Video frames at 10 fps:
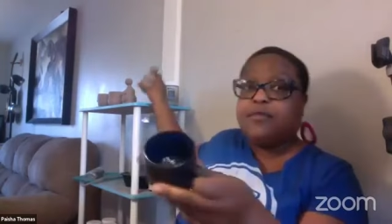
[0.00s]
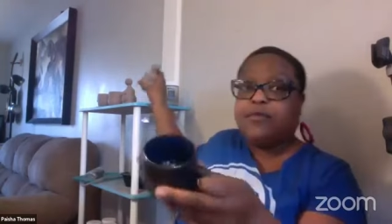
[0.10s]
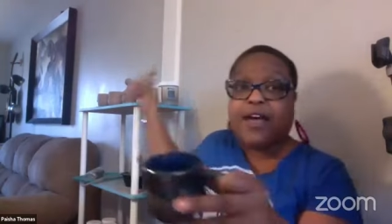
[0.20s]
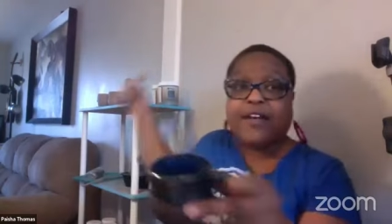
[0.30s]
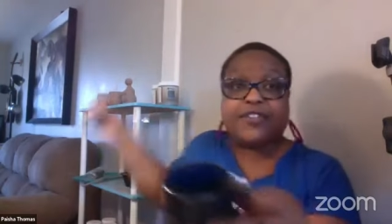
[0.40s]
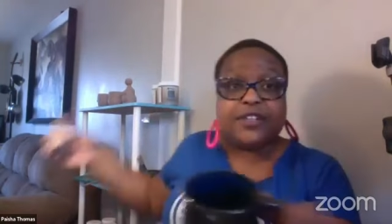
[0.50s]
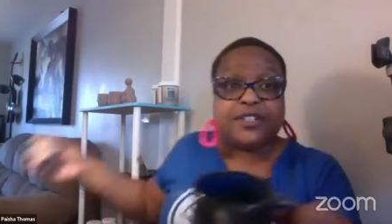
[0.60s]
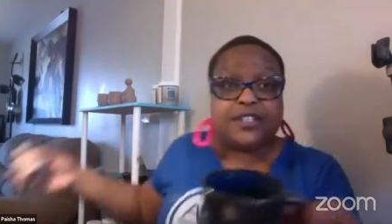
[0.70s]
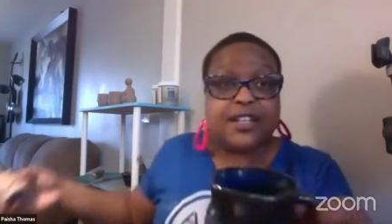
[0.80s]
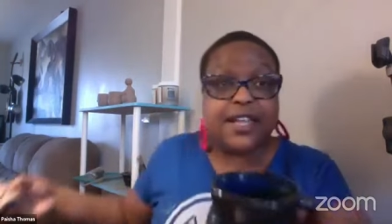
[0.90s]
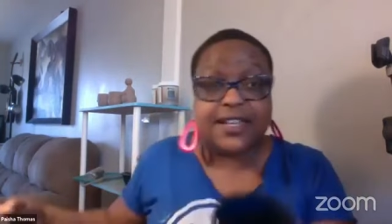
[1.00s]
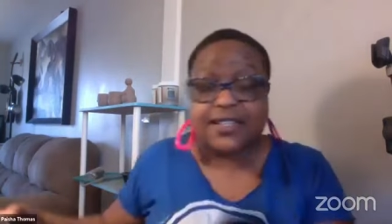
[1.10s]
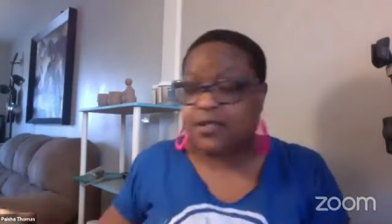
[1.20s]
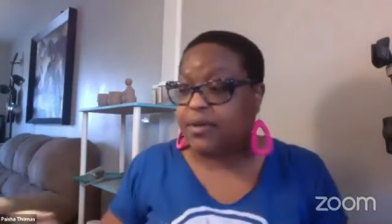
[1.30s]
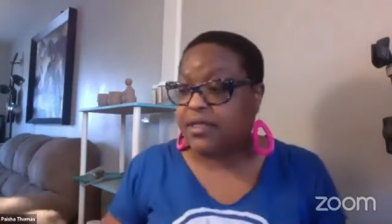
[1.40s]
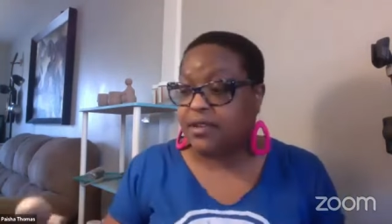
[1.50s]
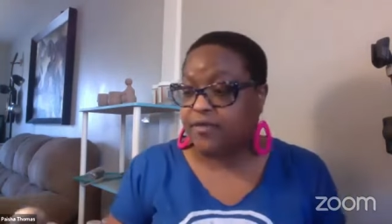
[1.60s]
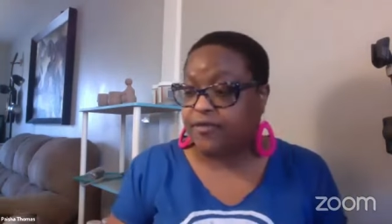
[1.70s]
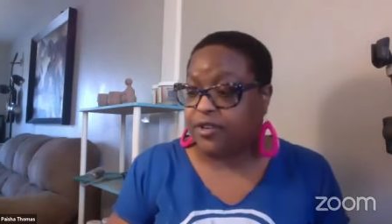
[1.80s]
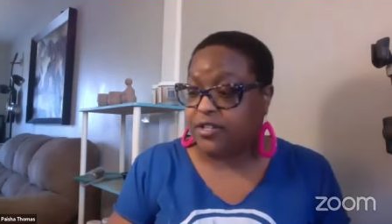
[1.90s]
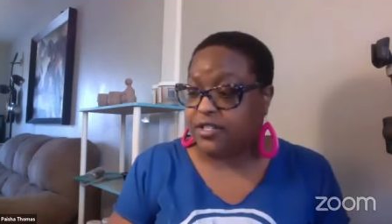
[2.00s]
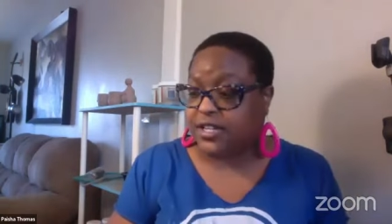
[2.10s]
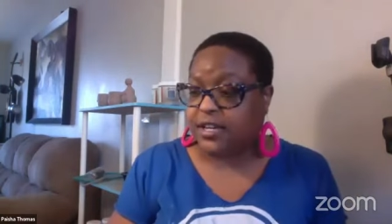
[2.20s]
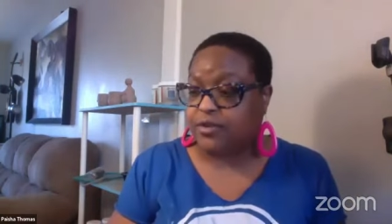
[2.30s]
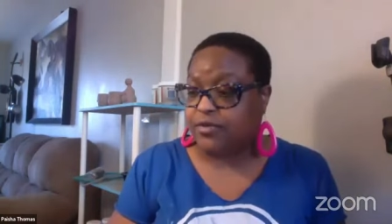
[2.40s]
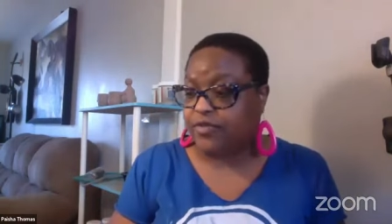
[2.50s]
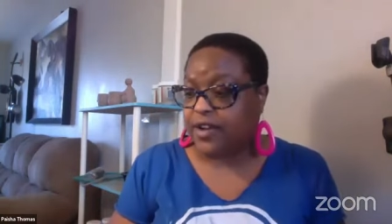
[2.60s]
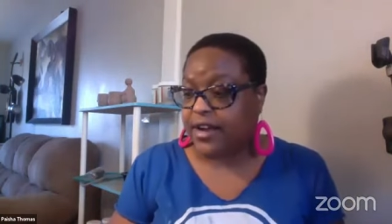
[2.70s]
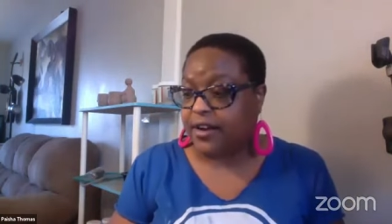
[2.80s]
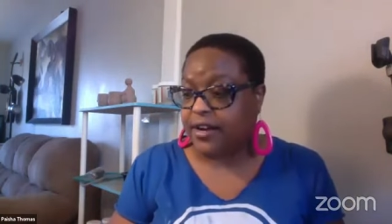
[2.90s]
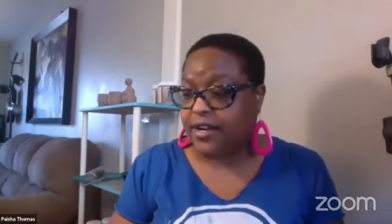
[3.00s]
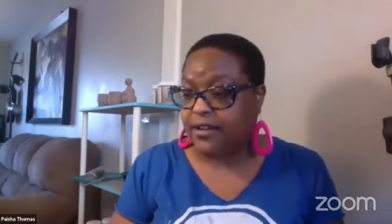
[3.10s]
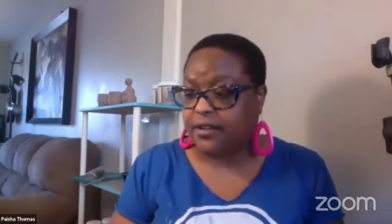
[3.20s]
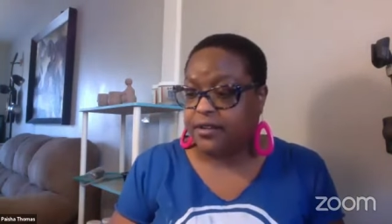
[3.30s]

after it's glazed. But the first kiln firing